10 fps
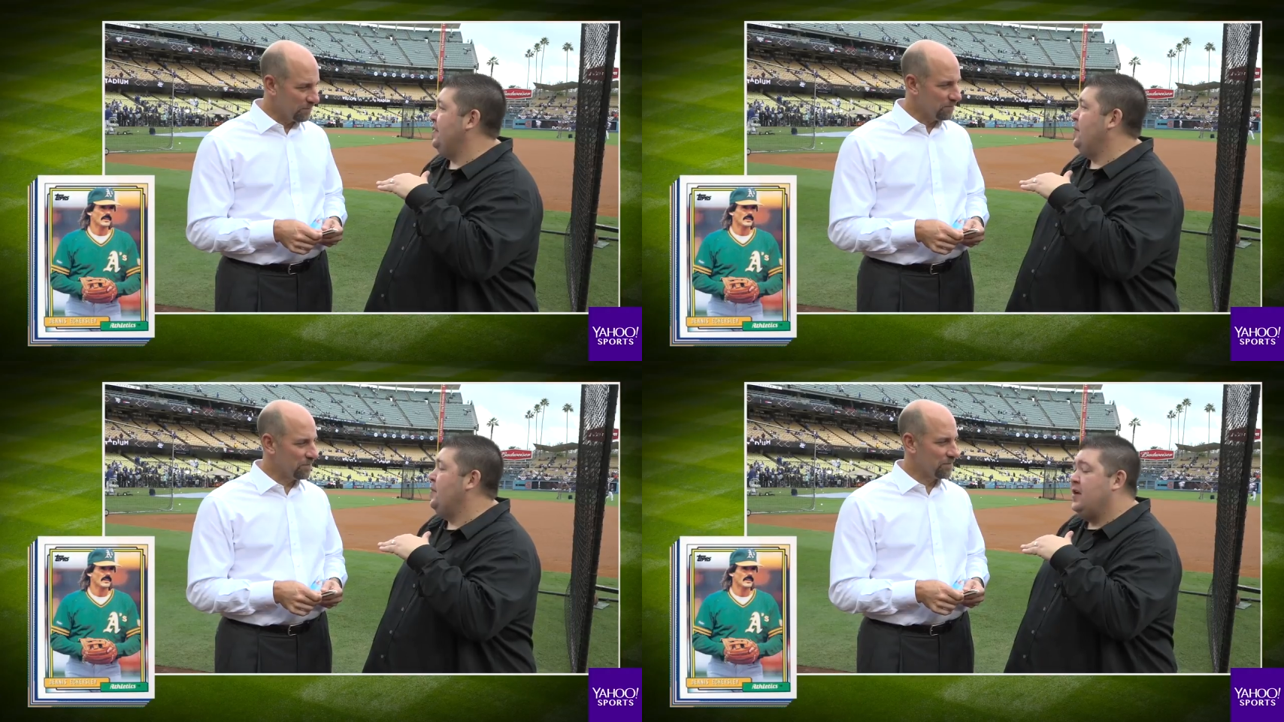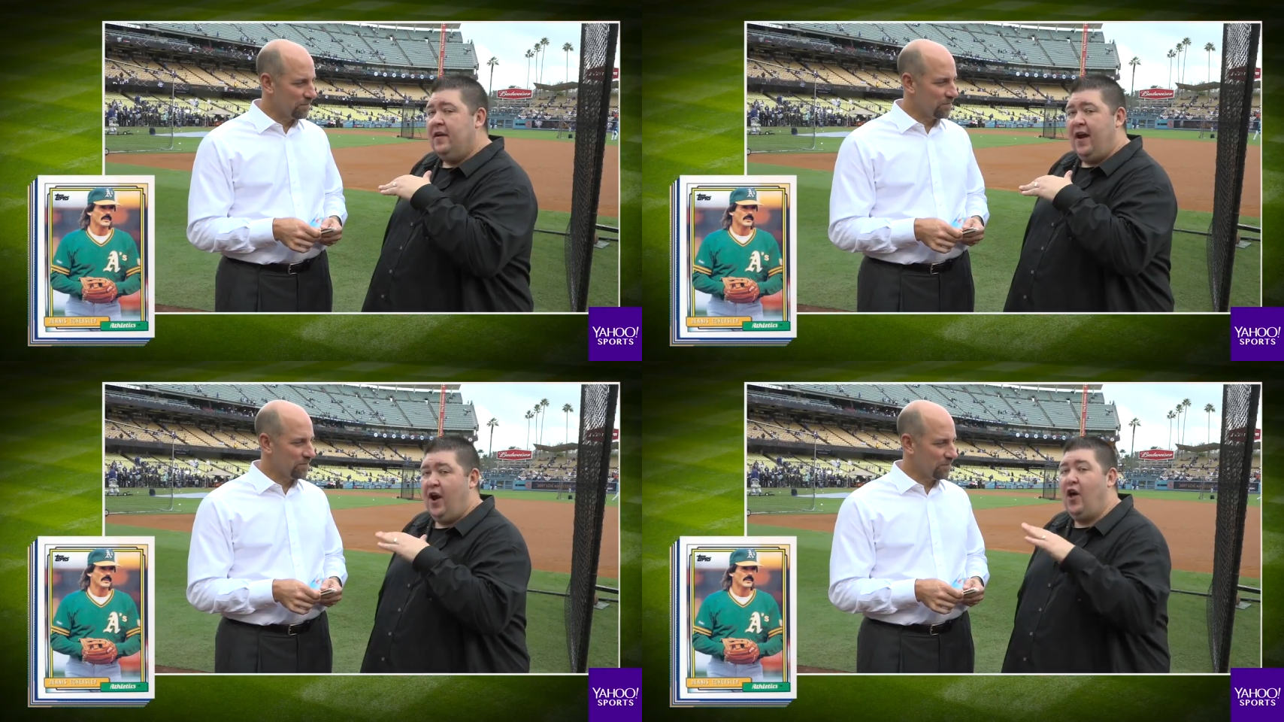Speaker 1: as him.
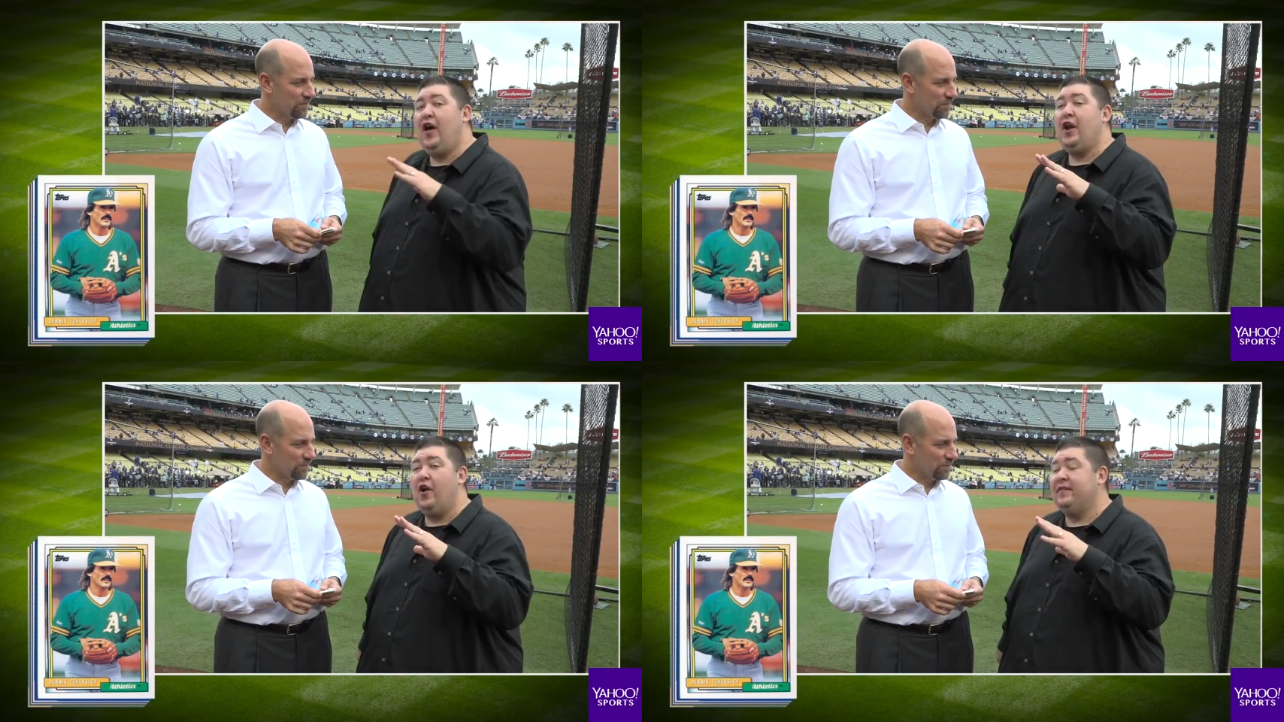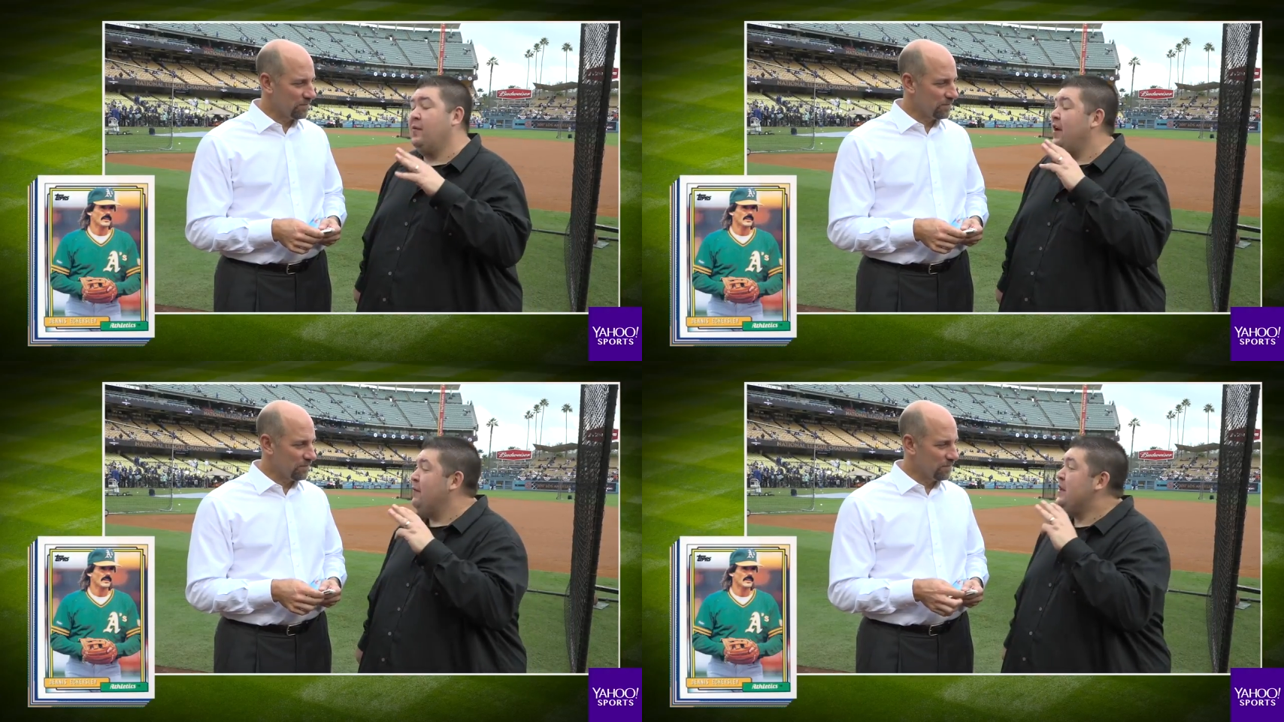And all I know is
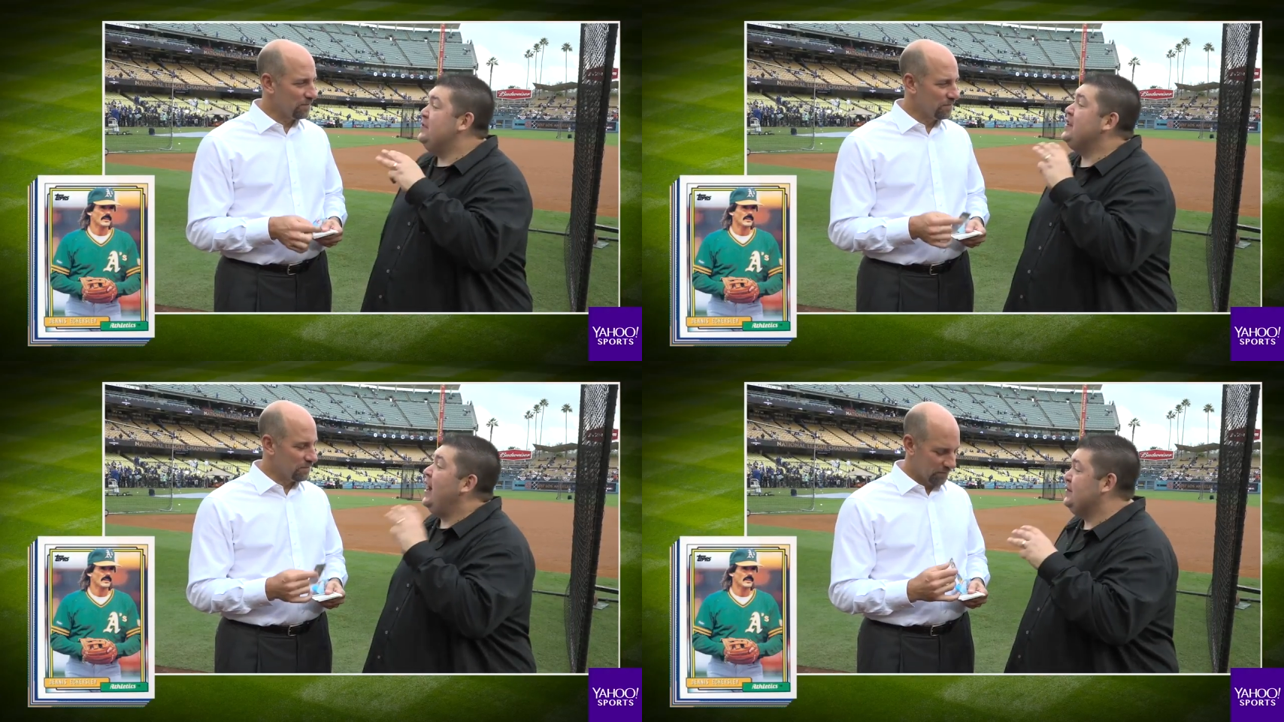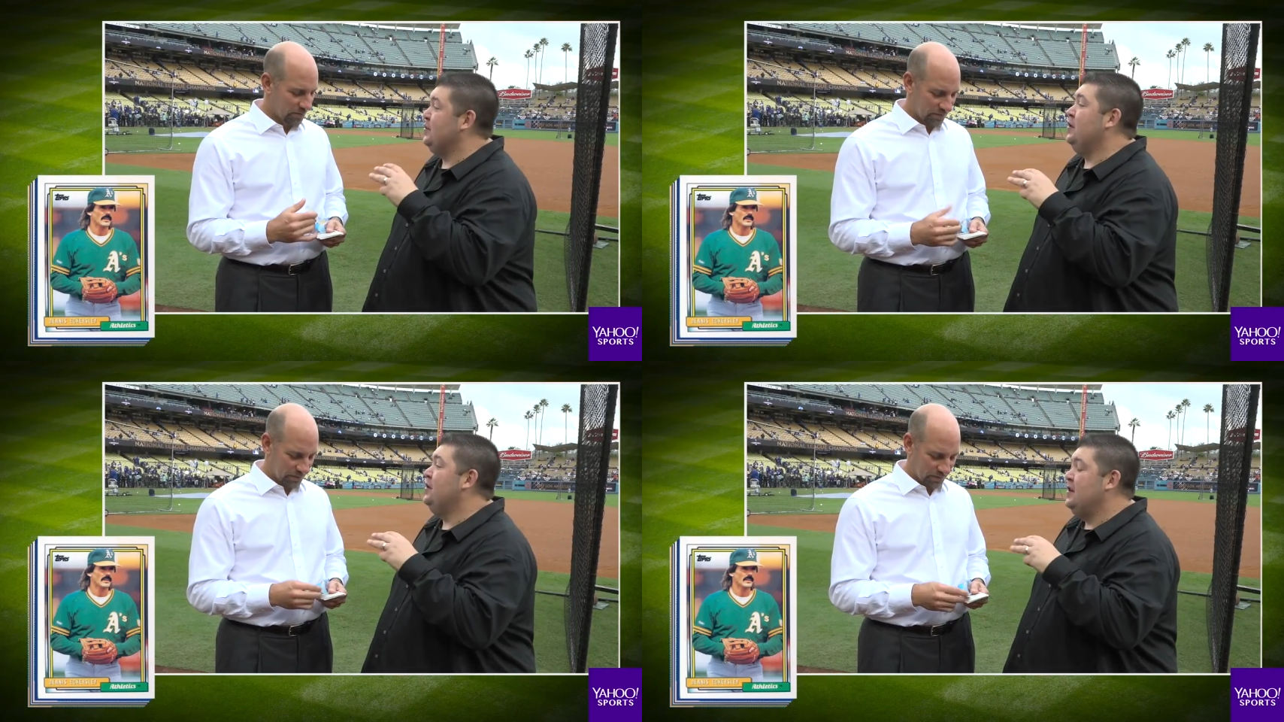that when he was in high
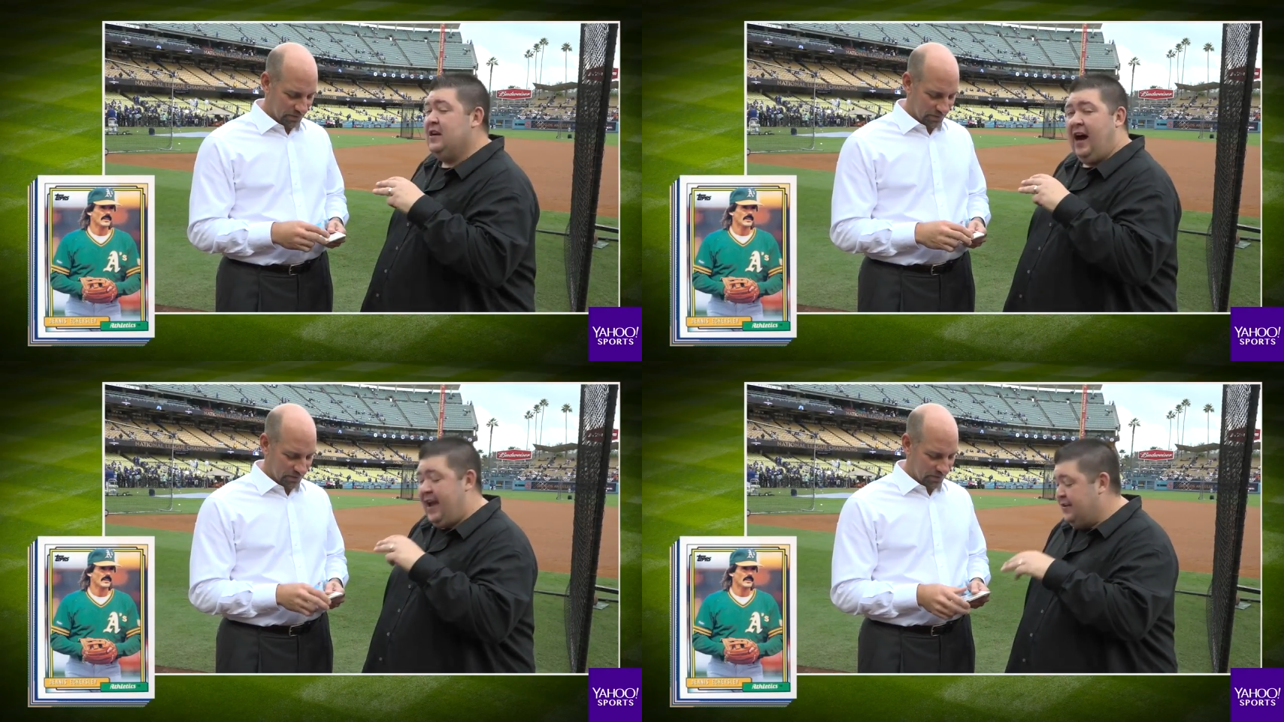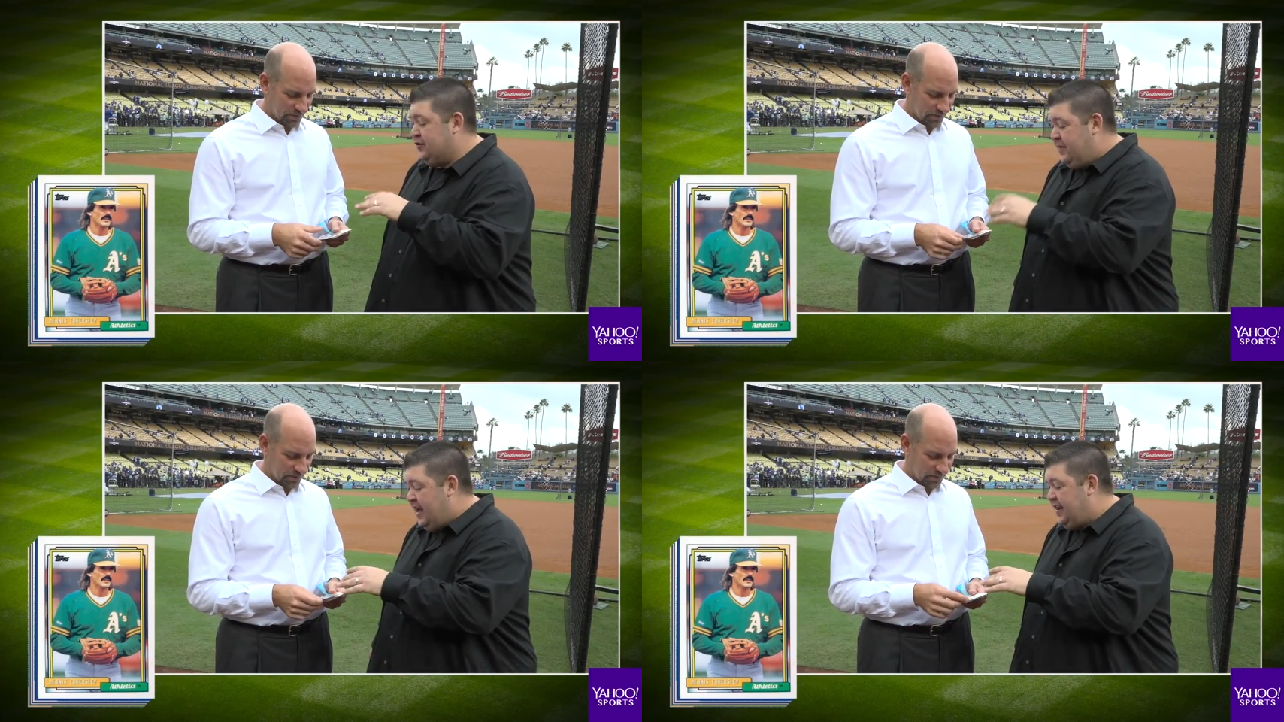school, I
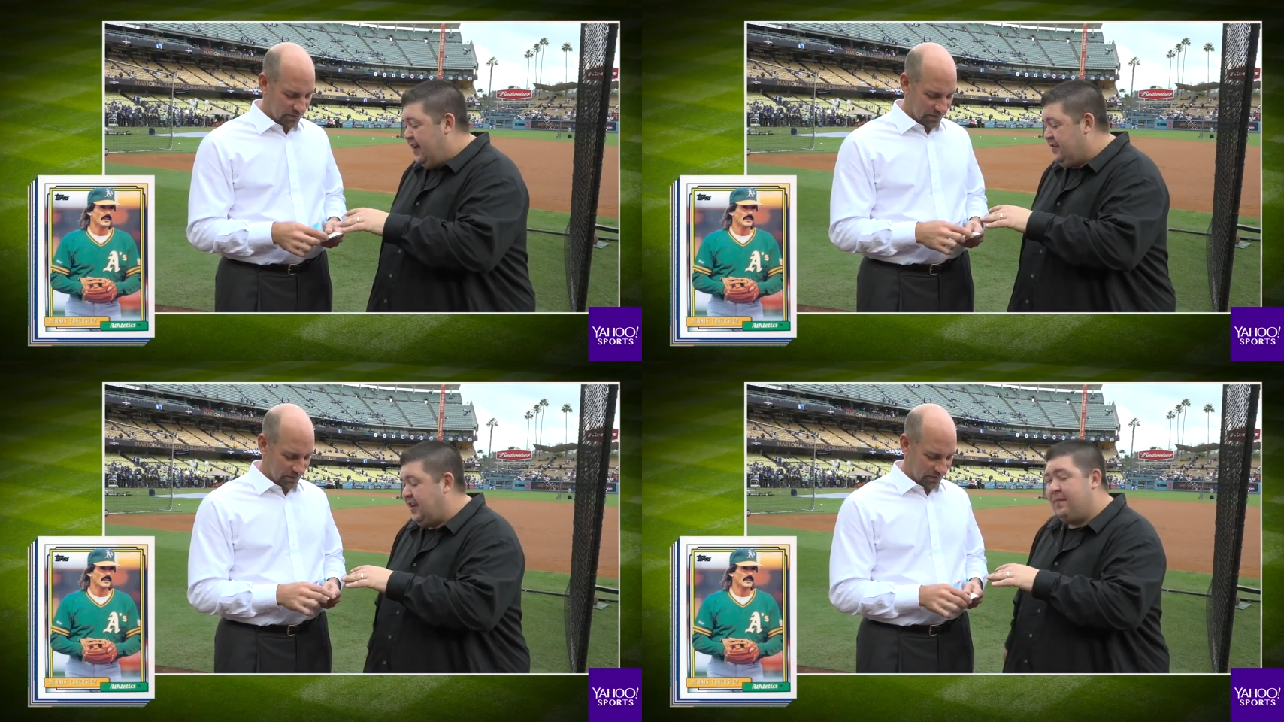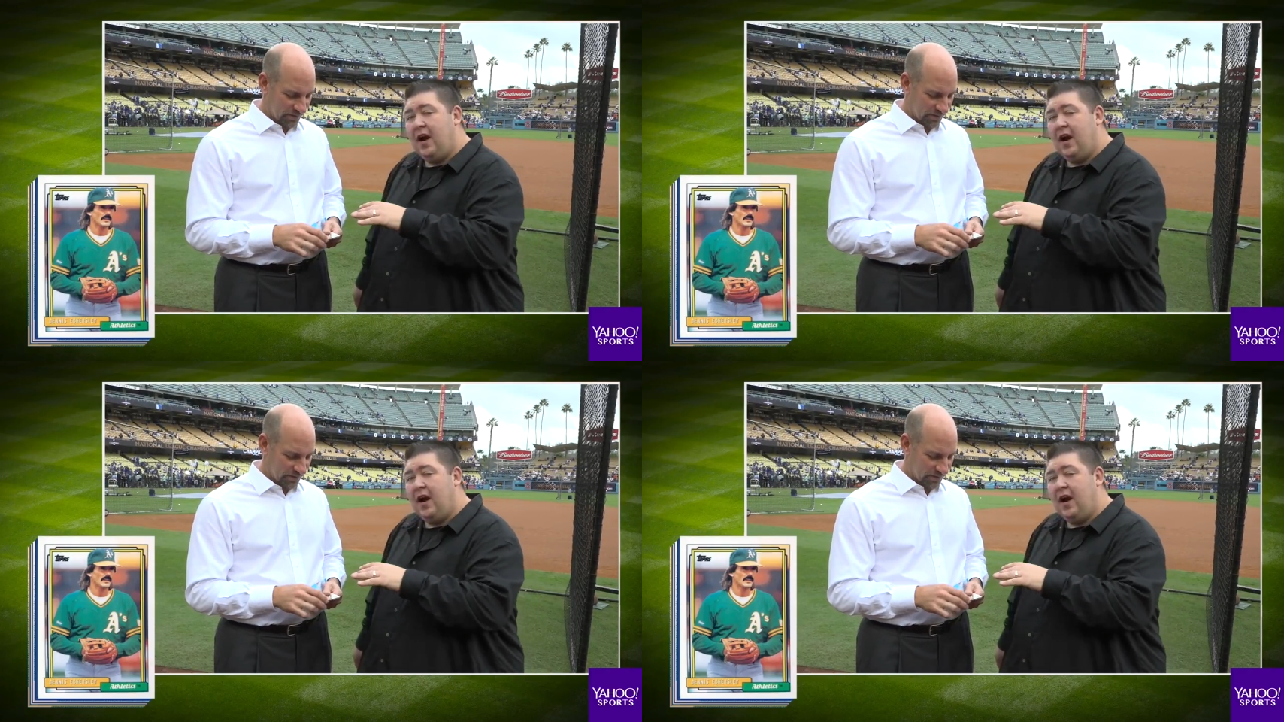assume he had to have the same